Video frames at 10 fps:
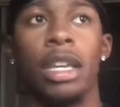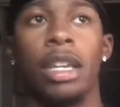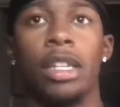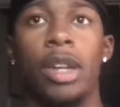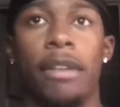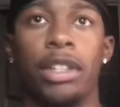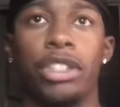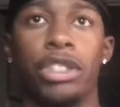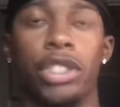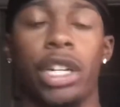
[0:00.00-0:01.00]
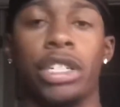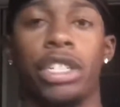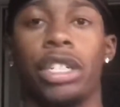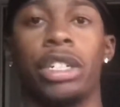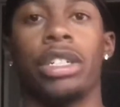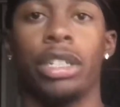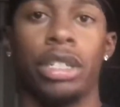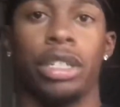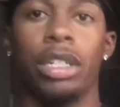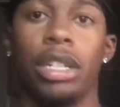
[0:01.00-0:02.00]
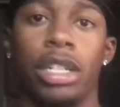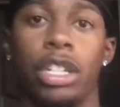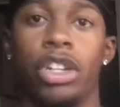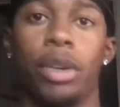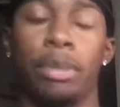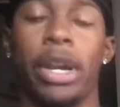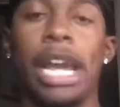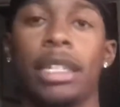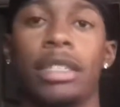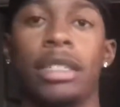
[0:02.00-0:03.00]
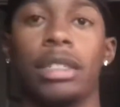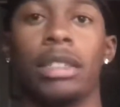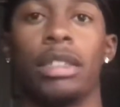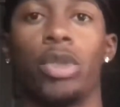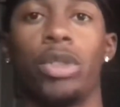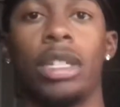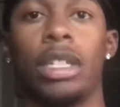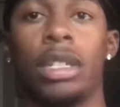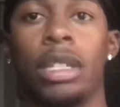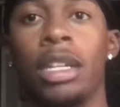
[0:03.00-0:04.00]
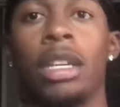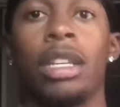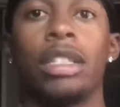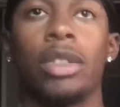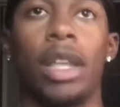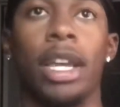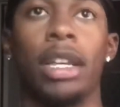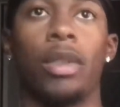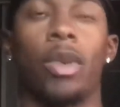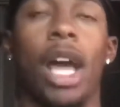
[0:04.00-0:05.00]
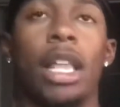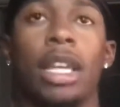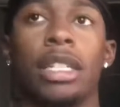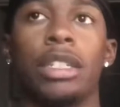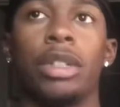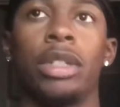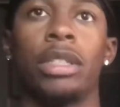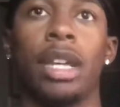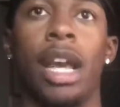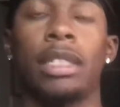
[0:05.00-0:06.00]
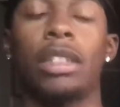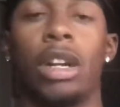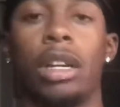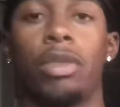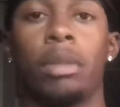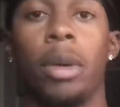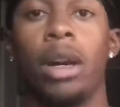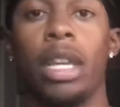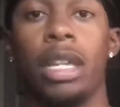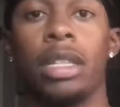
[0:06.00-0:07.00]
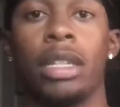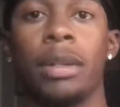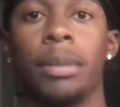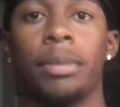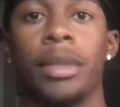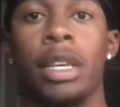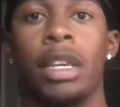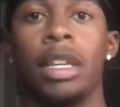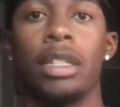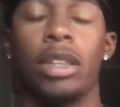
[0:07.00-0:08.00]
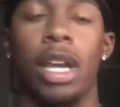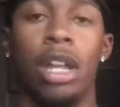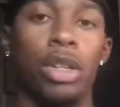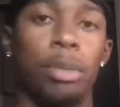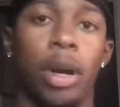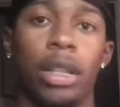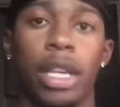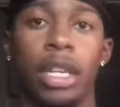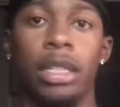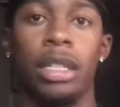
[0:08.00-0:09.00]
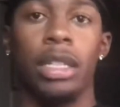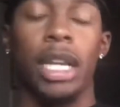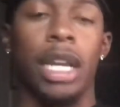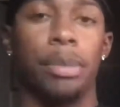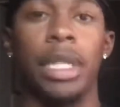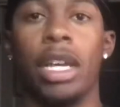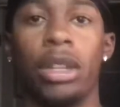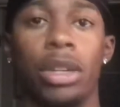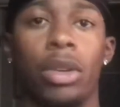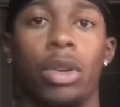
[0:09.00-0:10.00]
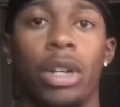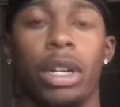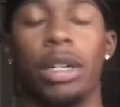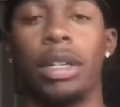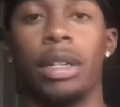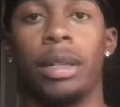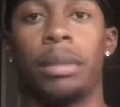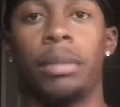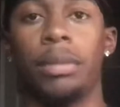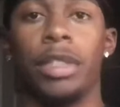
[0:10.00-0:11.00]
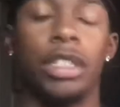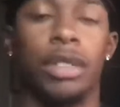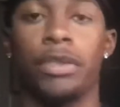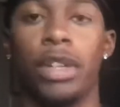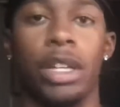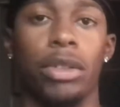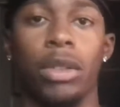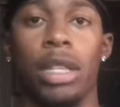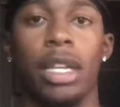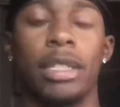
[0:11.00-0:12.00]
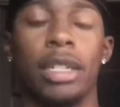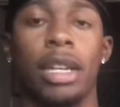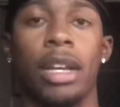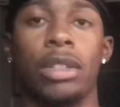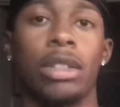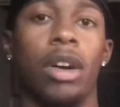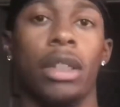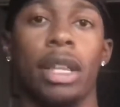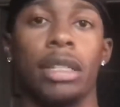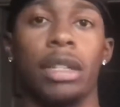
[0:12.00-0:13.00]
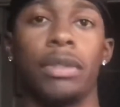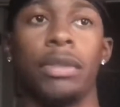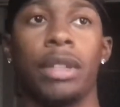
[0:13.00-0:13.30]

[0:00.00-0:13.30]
you have to structure your practice routine. So like what I like to do is like I start off with ball handling. So like I'll do ball handling like up and down the court, um, just front through the legs, in and outs, all that stuff,